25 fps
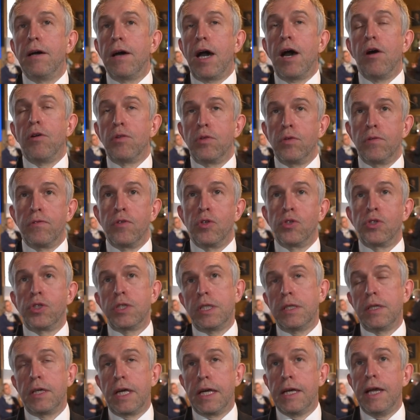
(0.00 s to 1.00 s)
out of those
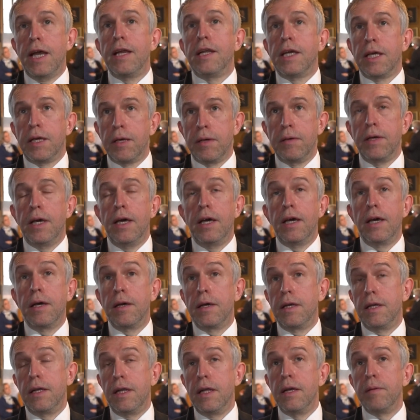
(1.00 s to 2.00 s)
organic
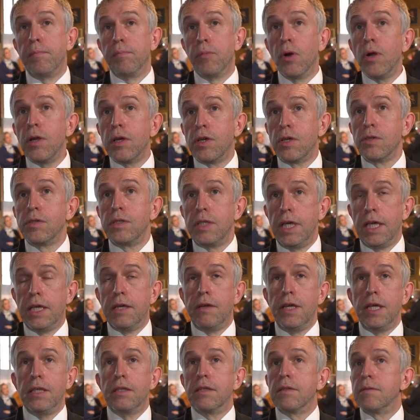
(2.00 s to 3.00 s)
uh, molecules, they
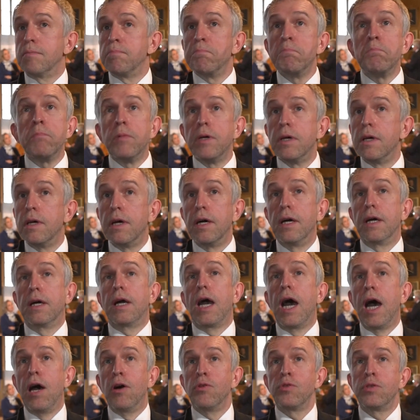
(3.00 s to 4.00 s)
created uh,
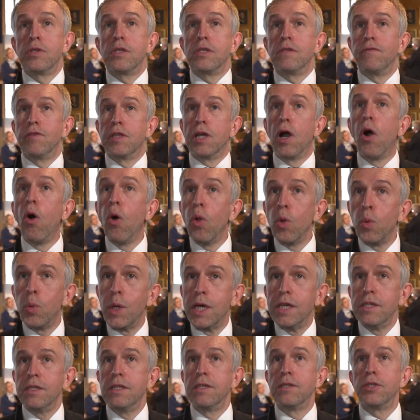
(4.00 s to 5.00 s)
houses with
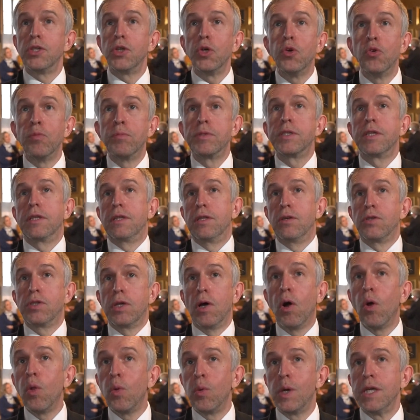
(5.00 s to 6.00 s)
hallways and rooms, and those
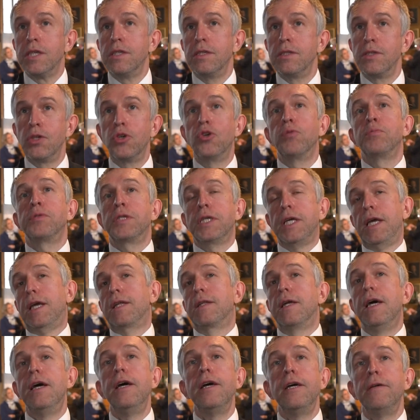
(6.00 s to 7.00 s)
hallways and rooms
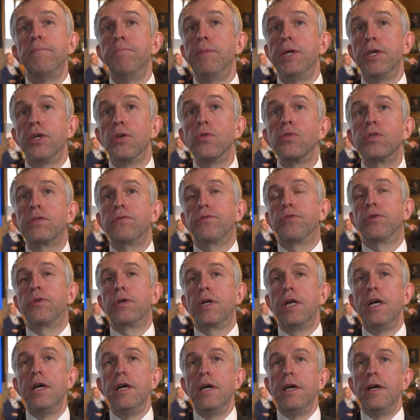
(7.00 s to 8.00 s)
can be used
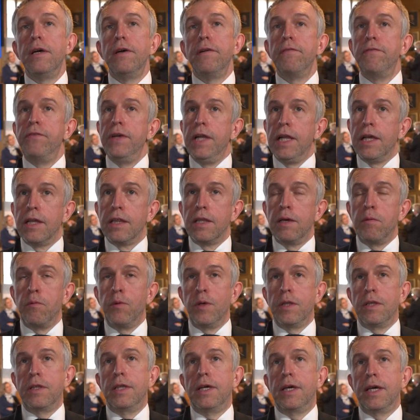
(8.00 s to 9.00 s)
for filling them
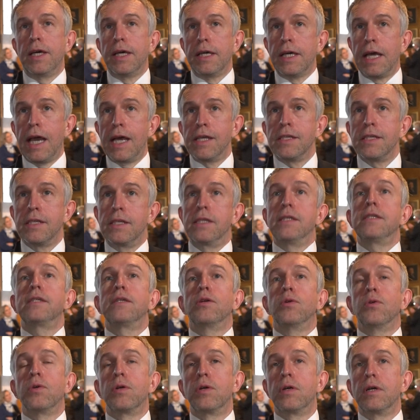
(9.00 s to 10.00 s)
with uh,
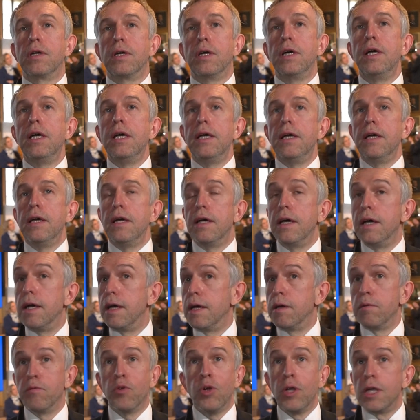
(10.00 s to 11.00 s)
gases or
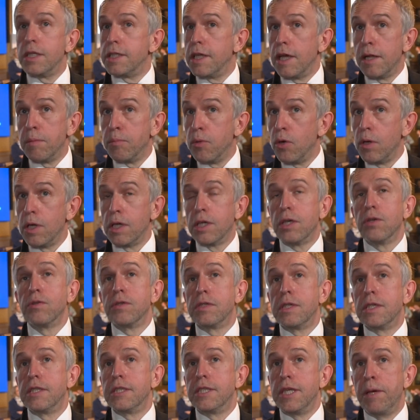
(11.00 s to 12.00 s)
uh, volatile
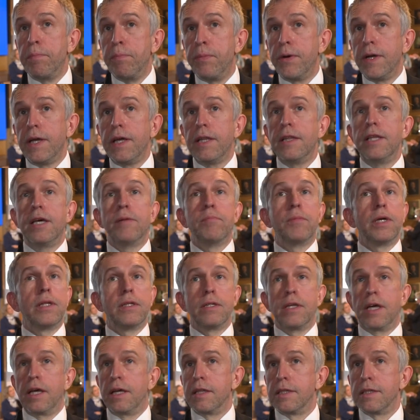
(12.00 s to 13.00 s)
molecules and separate them
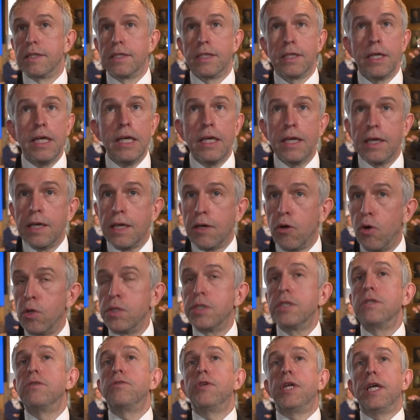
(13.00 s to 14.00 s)
and, and
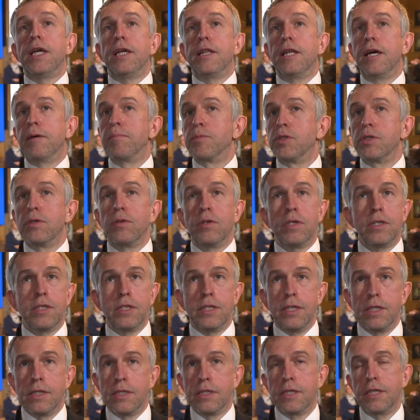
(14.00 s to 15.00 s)
concentrate them. So
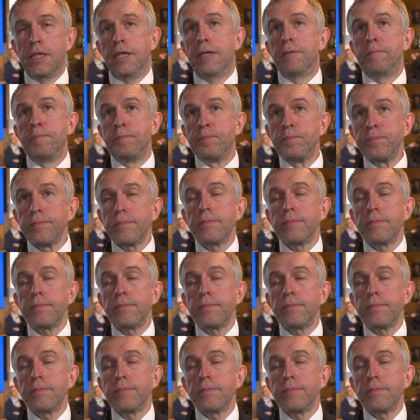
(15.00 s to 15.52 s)
it's it's um,